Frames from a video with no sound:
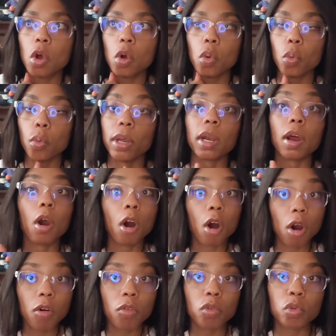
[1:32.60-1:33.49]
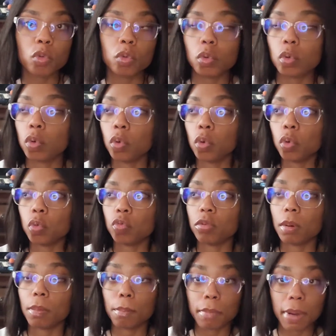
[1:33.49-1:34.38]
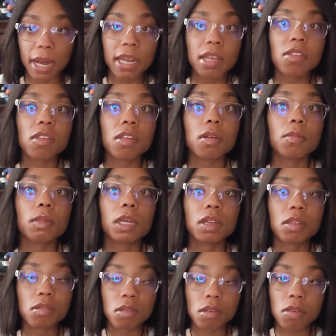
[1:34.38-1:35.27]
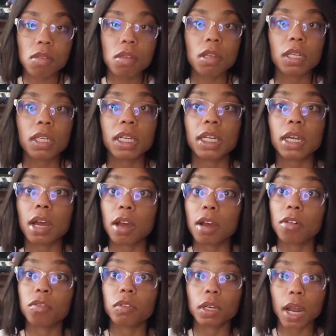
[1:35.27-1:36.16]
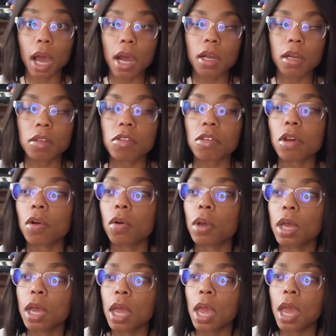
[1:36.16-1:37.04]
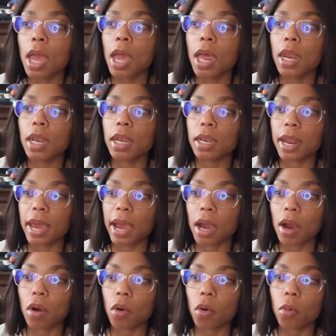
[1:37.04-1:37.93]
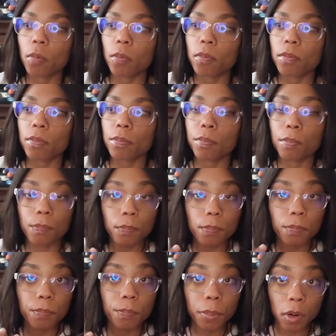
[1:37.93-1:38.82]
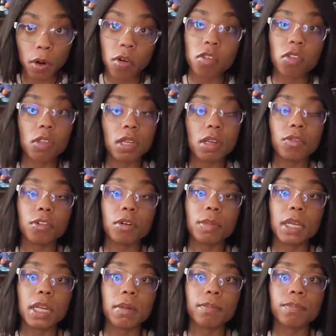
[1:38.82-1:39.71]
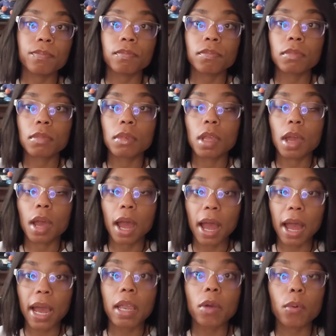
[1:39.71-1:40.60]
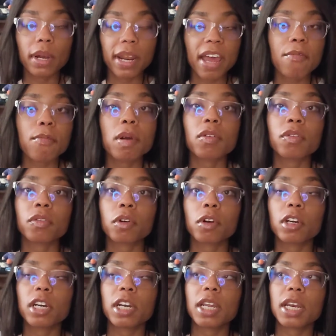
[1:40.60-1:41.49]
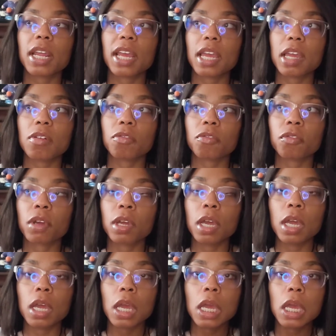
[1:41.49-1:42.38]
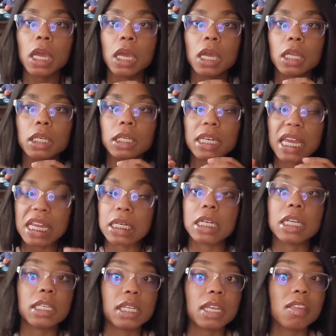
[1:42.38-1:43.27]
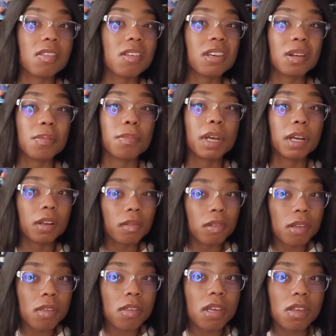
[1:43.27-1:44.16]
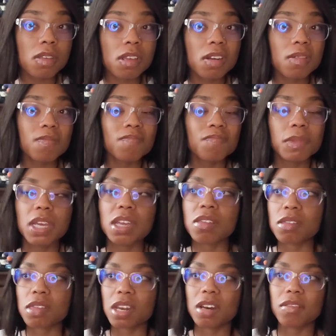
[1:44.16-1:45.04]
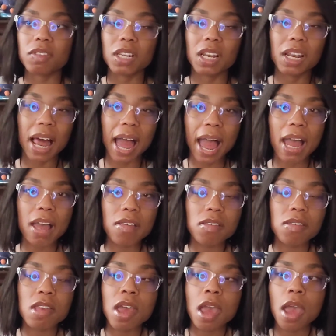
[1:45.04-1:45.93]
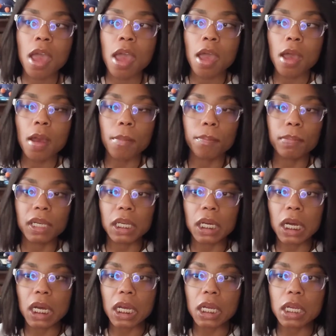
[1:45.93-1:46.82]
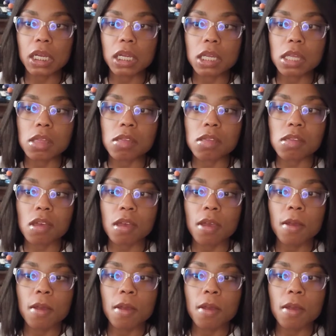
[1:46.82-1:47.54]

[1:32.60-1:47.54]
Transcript: with Haru, who reminds him consistently of Nagato. Now, personally for me, I would have preferred it if they did this in the middle of the season instead of the last, because